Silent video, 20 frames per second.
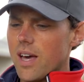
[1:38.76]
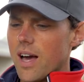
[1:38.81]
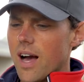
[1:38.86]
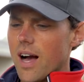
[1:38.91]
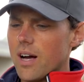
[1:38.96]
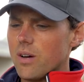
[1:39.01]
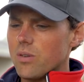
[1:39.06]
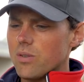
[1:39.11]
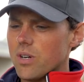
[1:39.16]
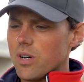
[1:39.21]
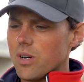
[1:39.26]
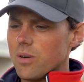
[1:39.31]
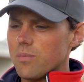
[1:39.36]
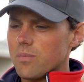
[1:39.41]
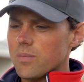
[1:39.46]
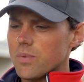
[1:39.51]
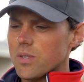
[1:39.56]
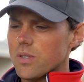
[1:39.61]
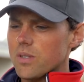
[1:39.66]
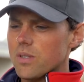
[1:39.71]

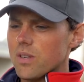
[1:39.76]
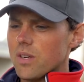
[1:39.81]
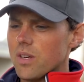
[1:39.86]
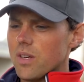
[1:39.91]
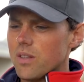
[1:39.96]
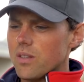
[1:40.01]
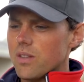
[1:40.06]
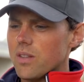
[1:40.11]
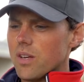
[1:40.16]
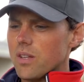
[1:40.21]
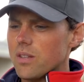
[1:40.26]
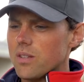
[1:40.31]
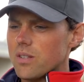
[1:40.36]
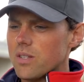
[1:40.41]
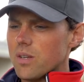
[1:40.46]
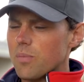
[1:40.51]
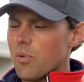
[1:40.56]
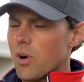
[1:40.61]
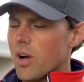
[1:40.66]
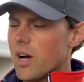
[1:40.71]
outcomes that
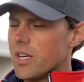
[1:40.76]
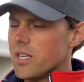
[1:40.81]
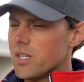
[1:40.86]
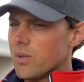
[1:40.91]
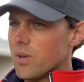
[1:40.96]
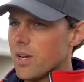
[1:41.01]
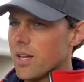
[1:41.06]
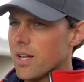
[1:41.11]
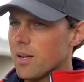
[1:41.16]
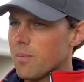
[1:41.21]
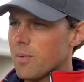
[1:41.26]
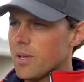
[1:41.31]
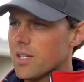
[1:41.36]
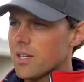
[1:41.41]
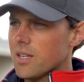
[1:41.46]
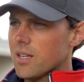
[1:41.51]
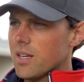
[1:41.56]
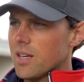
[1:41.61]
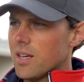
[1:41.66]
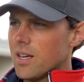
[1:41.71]
surprise you a little
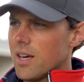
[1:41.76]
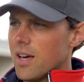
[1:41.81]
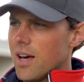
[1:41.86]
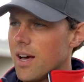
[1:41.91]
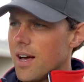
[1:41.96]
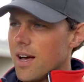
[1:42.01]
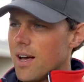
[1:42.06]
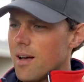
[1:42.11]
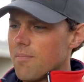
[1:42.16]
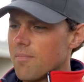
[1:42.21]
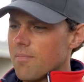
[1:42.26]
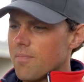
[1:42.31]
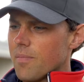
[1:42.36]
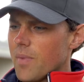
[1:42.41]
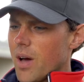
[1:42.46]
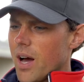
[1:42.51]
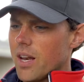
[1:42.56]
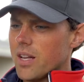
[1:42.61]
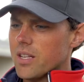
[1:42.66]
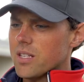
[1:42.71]
bit,
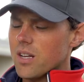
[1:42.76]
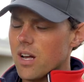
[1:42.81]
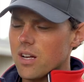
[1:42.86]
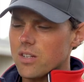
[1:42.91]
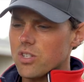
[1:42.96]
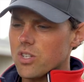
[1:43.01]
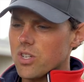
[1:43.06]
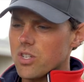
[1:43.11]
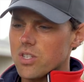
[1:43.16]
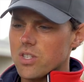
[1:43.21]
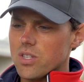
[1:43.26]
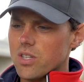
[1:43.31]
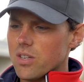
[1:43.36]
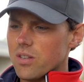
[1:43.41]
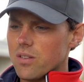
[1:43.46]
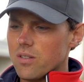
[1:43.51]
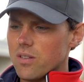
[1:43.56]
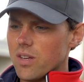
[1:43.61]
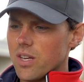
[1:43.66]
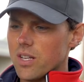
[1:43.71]
and it's not just
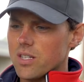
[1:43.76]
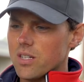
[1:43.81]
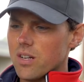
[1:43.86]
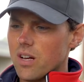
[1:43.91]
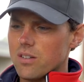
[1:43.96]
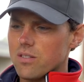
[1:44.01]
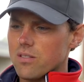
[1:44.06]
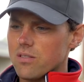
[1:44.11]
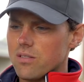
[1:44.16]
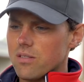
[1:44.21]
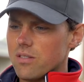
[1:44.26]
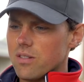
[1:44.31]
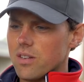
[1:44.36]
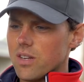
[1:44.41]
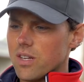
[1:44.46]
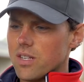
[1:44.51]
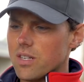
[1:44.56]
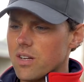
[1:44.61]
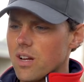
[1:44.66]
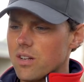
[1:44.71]

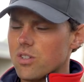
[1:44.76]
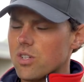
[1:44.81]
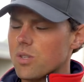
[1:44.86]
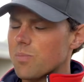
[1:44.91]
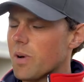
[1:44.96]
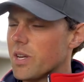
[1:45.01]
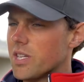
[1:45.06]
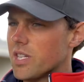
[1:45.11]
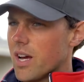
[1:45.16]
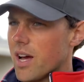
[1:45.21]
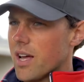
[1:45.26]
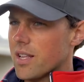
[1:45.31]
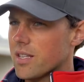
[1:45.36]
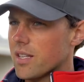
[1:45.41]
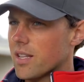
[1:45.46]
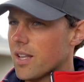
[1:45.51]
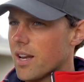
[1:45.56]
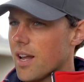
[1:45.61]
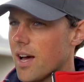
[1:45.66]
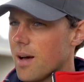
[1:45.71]
by chance
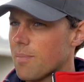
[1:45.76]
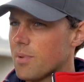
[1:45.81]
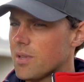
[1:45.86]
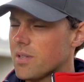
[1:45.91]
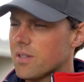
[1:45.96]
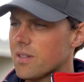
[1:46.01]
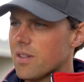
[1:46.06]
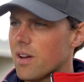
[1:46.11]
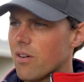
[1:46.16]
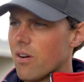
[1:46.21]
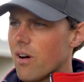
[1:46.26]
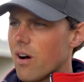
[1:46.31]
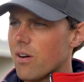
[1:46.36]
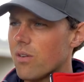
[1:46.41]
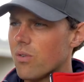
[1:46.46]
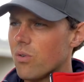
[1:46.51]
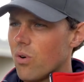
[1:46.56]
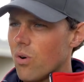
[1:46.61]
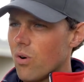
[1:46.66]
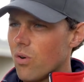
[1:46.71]
that happens. There are
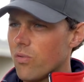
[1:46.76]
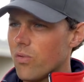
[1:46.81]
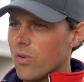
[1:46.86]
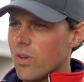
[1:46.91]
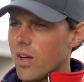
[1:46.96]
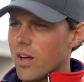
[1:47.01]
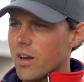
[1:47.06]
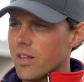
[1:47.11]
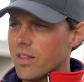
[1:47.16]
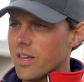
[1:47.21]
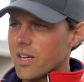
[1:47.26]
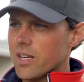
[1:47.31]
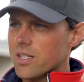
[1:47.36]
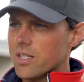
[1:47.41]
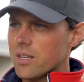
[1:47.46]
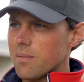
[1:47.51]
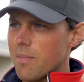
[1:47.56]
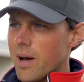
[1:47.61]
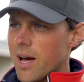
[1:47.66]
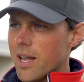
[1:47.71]
an awful lot of things
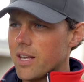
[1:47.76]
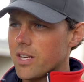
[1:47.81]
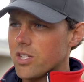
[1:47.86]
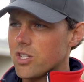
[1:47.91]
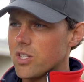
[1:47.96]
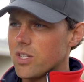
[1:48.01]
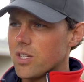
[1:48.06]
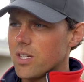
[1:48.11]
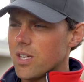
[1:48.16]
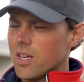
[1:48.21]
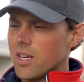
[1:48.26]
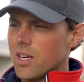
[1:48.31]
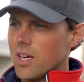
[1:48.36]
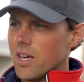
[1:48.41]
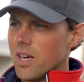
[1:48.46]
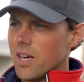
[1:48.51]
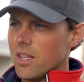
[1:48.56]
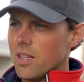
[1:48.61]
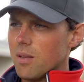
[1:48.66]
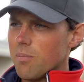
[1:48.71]
to manage
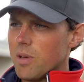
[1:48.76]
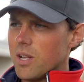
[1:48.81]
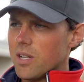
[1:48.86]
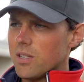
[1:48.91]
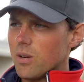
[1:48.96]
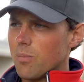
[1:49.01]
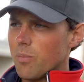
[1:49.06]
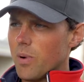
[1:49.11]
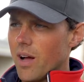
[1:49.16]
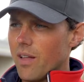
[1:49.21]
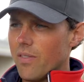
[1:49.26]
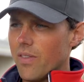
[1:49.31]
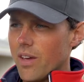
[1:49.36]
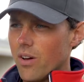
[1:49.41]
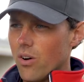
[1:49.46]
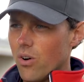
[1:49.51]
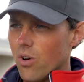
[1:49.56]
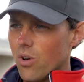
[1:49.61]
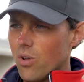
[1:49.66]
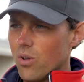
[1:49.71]
in the build-up, and they
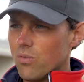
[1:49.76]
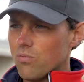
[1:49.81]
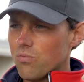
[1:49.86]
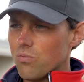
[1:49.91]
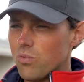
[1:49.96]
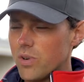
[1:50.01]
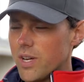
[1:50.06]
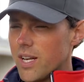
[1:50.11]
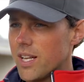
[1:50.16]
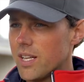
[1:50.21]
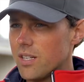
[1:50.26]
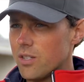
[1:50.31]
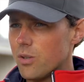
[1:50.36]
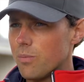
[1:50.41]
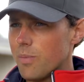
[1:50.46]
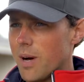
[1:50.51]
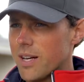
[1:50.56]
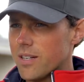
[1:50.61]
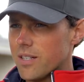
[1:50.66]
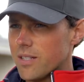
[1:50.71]
all really do
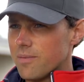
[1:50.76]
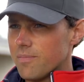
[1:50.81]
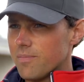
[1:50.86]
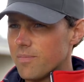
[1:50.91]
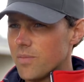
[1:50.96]
matter.